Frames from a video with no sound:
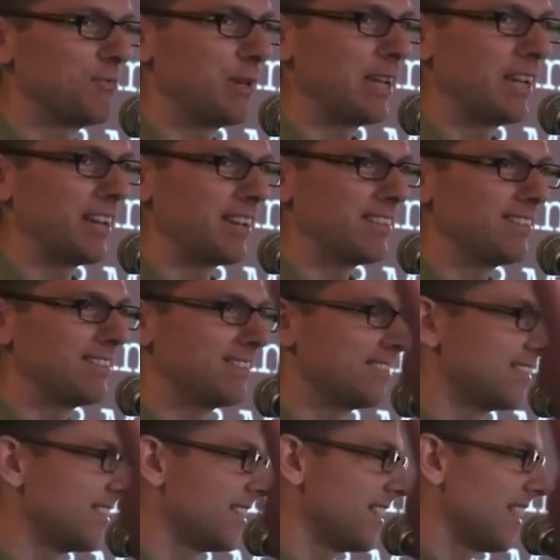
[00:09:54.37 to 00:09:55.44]
B.
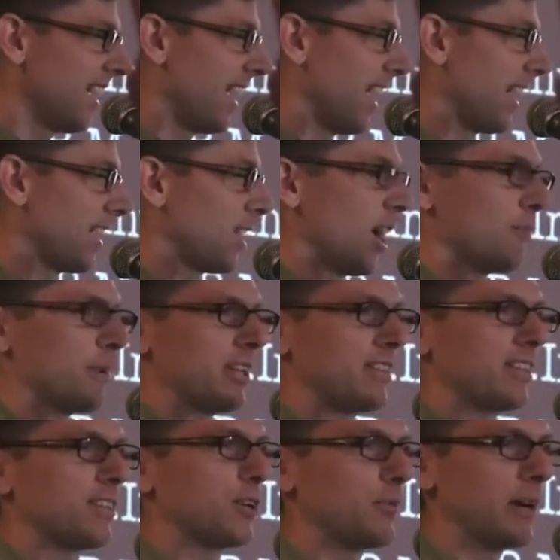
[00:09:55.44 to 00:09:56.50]
And how many
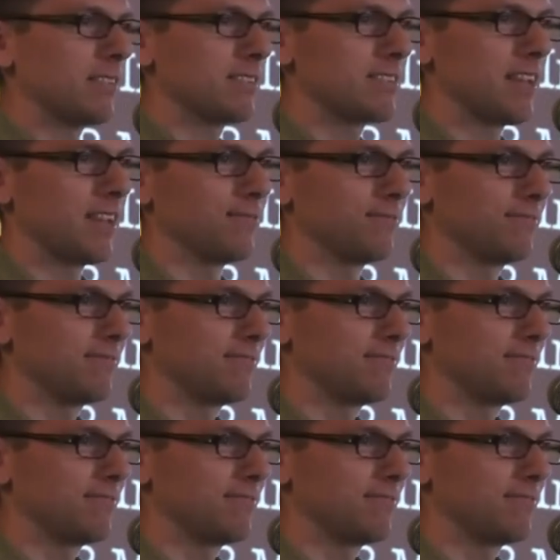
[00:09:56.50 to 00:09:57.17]
think they're about the same?